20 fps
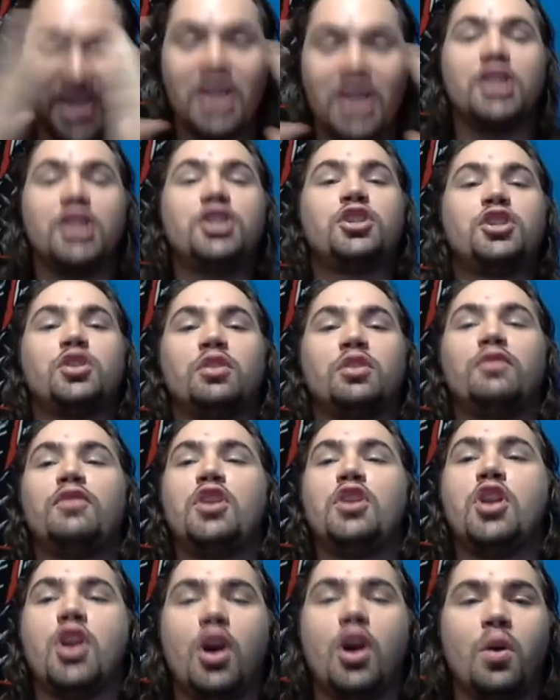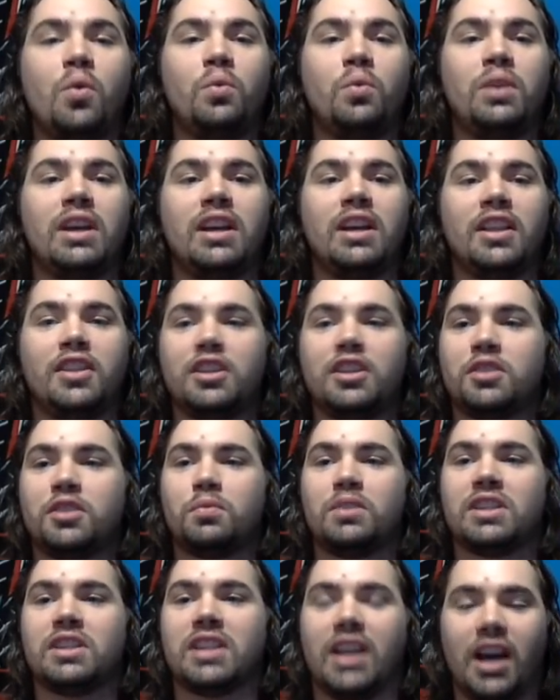He should have known this
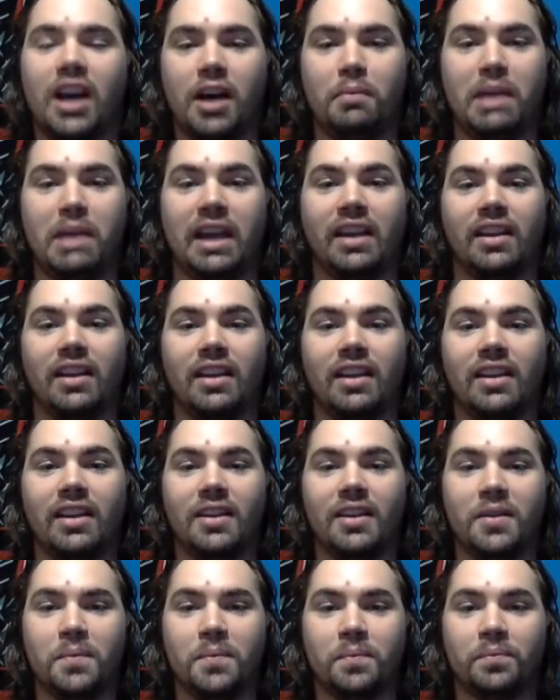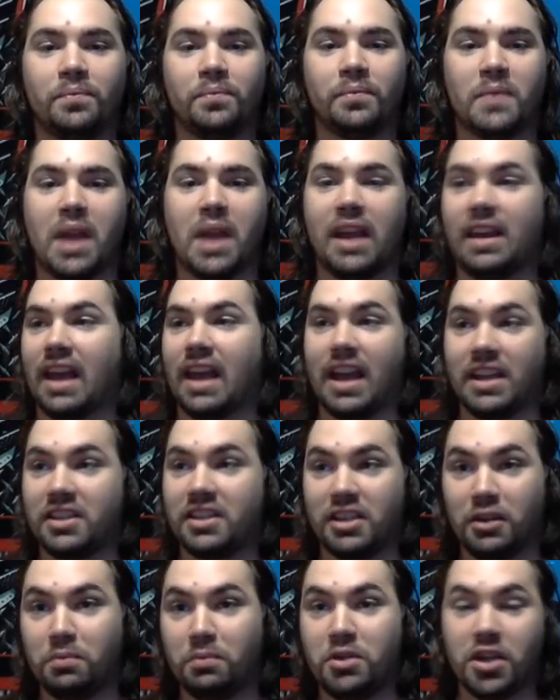was coming. And
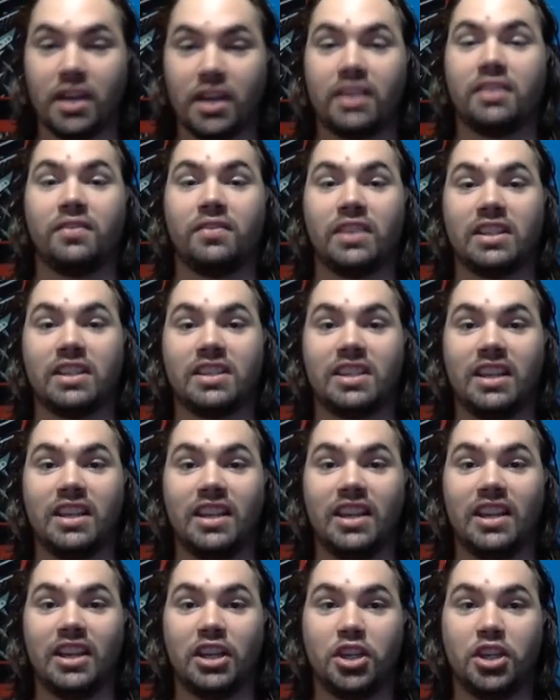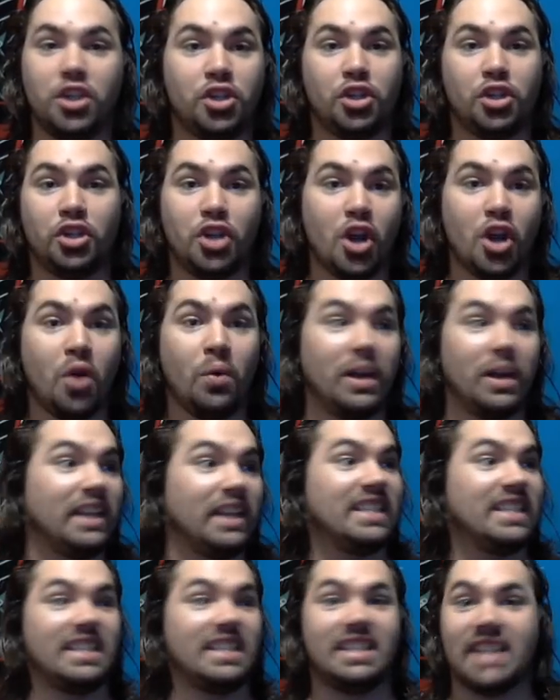as an objectivist, he should know
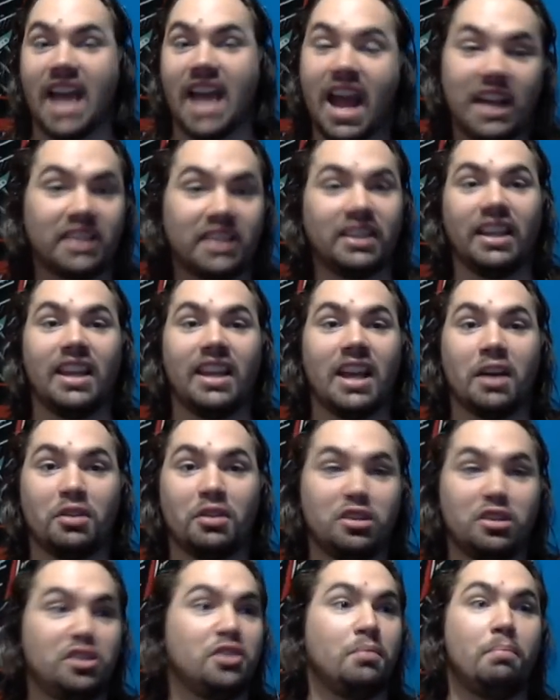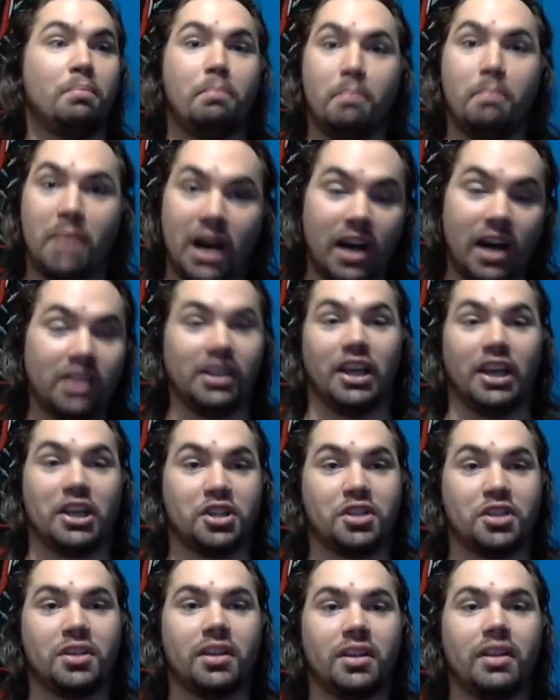exactly how to
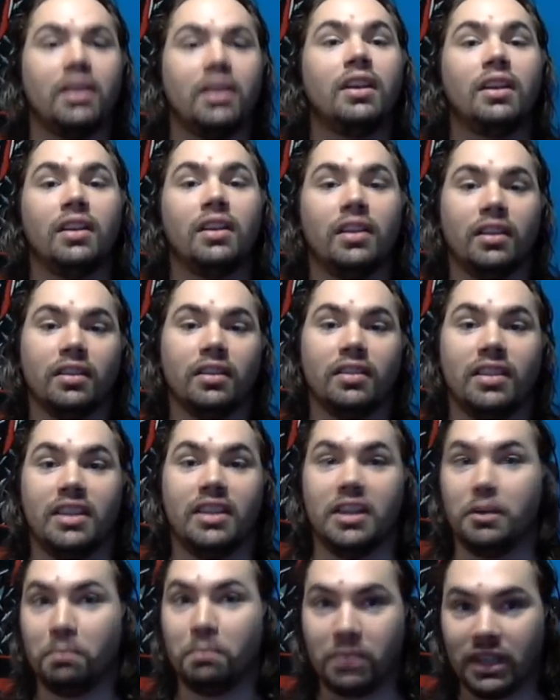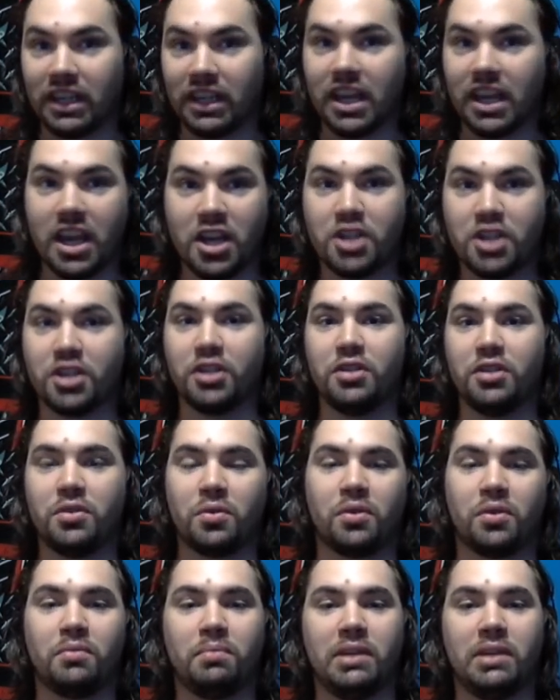demolish the implication
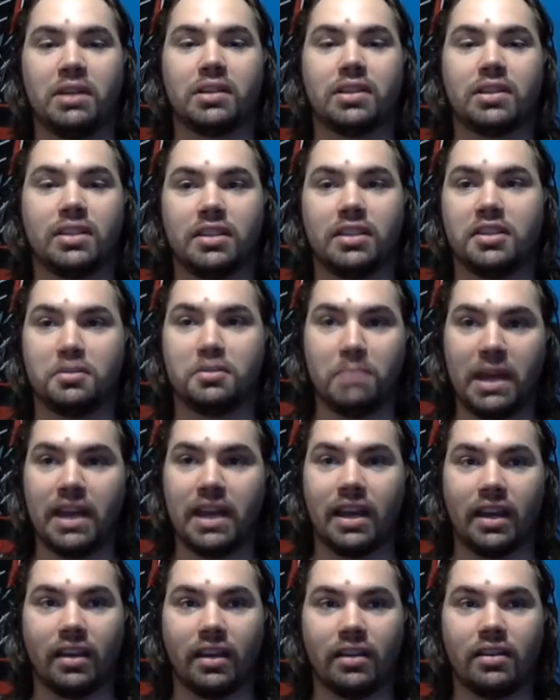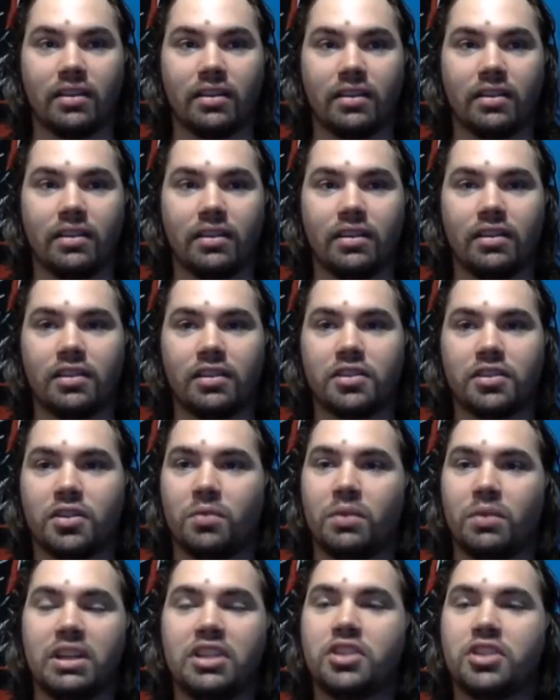Jordan Peterson is making.
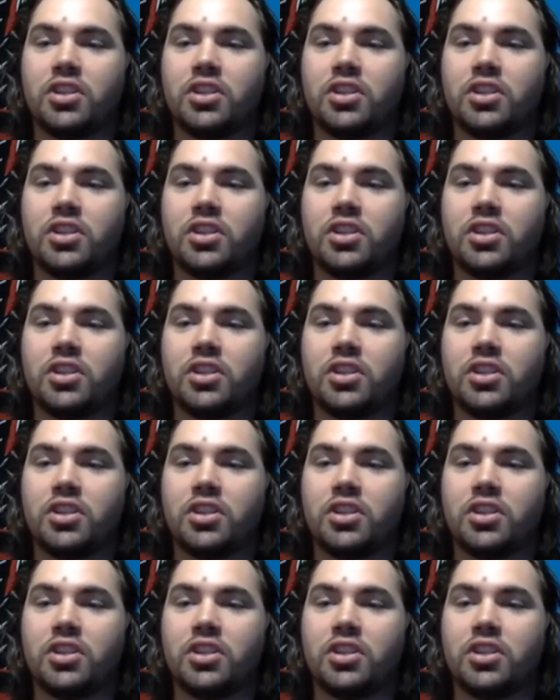So